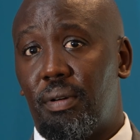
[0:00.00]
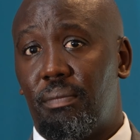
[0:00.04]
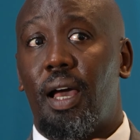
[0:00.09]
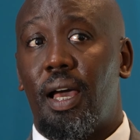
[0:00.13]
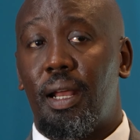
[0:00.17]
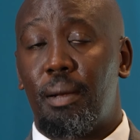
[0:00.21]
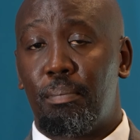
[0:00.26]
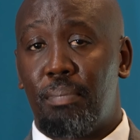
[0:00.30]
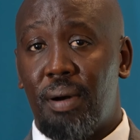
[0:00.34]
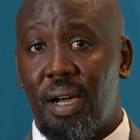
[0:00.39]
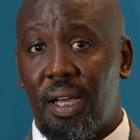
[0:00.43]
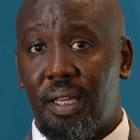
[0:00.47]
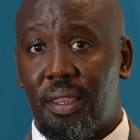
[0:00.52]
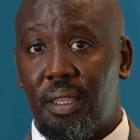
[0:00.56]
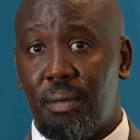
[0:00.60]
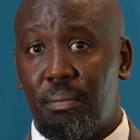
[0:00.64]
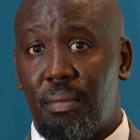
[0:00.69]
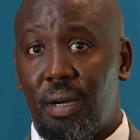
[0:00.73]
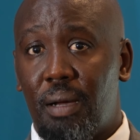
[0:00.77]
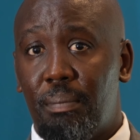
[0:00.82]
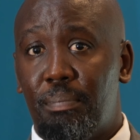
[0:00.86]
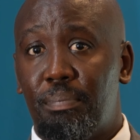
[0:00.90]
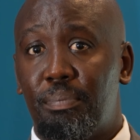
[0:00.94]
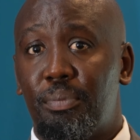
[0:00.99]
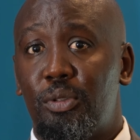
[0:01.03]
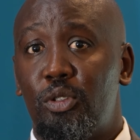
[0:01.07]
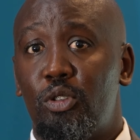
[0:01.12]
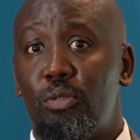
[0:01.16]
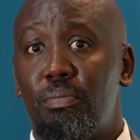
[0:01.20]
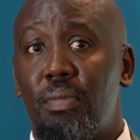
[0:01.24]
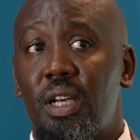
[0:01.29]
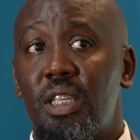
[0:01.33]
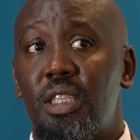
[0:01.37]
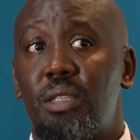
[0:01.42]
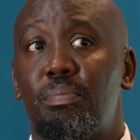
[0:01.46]
And back them up, you
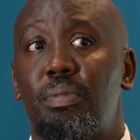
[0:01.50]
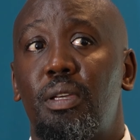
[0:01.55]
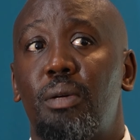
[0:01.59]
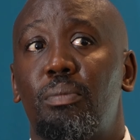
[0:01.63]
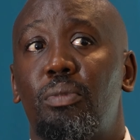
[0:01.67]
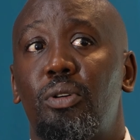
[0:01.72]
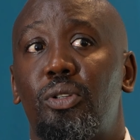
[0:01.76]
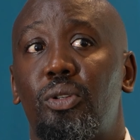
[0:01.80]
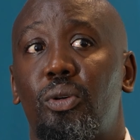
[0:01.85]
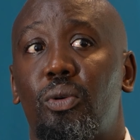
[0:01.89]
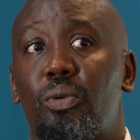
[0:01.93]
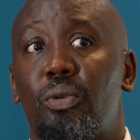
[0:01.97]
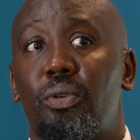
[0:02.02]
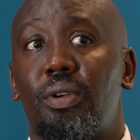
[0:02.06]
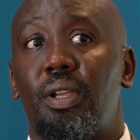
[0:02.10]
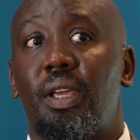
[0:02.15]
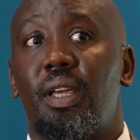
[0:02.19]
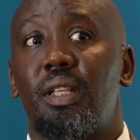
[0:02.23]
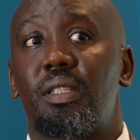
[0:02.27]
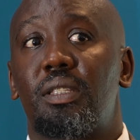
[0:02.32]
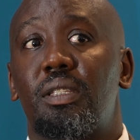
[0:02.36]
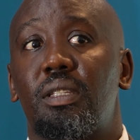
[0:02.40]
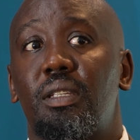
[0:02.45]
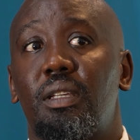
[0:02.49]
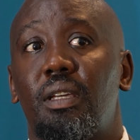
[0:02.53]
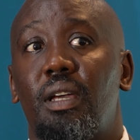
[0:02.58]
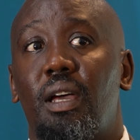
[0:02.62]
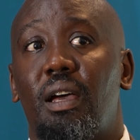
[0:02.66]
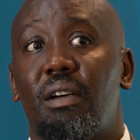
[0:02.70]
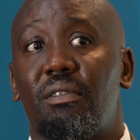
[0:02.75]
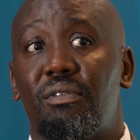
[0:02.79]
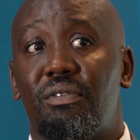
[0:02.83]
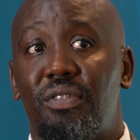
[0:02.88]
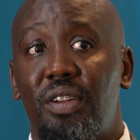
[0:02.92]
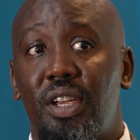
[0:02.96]
must be able to create a
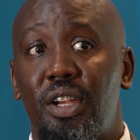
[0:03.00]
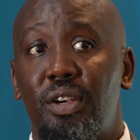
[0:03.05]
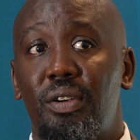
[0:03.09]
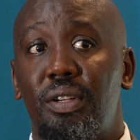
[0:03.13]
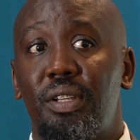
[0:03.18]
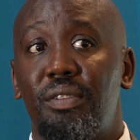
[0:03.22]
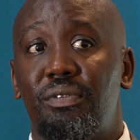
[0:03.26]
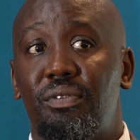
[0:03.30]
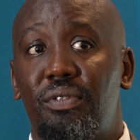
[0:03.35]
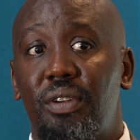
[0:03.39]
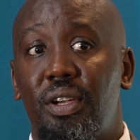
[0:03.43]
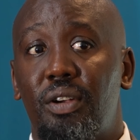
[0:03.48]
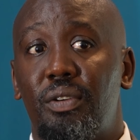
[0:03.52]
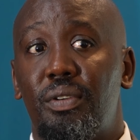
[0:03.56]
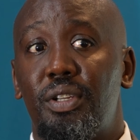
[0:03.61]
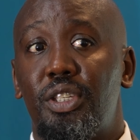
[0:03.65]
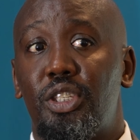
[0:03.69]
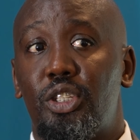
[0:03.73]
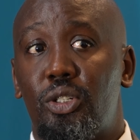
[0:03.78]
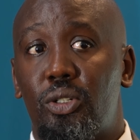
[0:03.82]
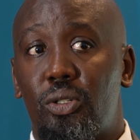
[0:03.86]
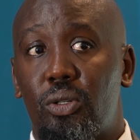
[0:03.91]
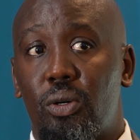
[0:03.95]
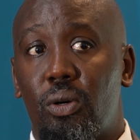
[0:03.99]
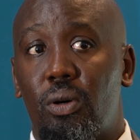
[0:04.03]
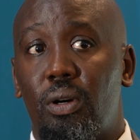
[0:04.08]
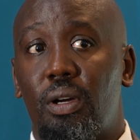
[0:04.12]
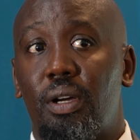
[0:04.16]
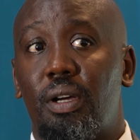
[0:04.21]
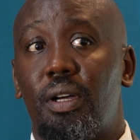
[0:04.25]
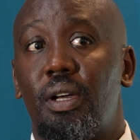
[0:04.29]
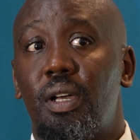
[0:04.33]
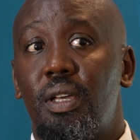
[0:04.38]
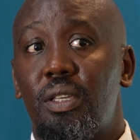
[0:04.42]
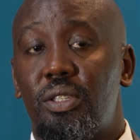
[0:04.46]
very, very strong
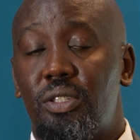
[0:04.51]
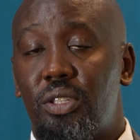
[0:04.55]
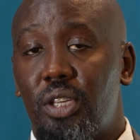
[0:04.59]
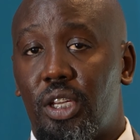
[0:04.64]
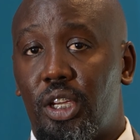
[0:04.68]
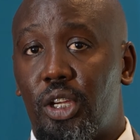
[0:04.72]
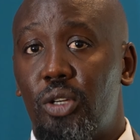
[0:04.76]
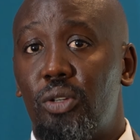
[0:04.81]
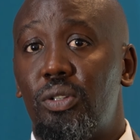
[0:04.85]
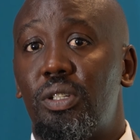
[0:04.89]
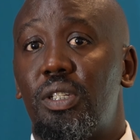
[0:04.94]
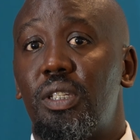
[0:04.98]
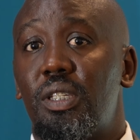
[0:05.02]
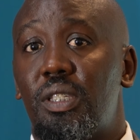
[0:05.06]
security